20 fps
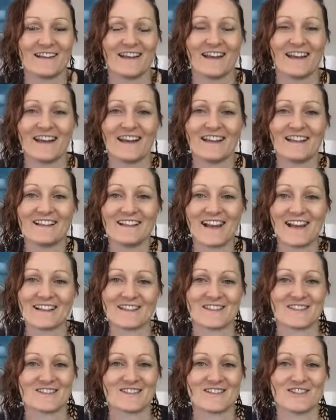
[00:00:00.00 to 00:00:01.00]
in that
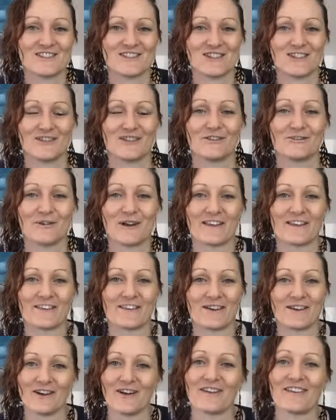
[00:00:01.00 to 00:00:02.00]
decision of whether
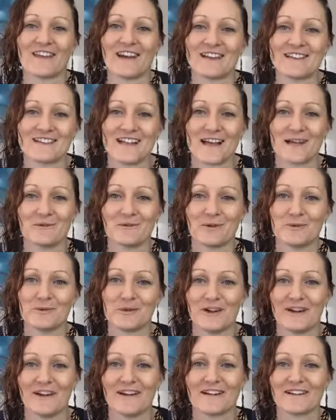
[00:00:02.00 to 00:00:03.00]
or not that day will
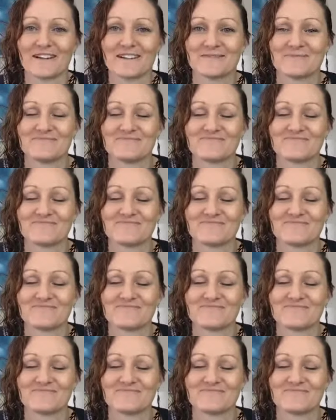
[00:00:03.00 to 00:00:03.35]
work.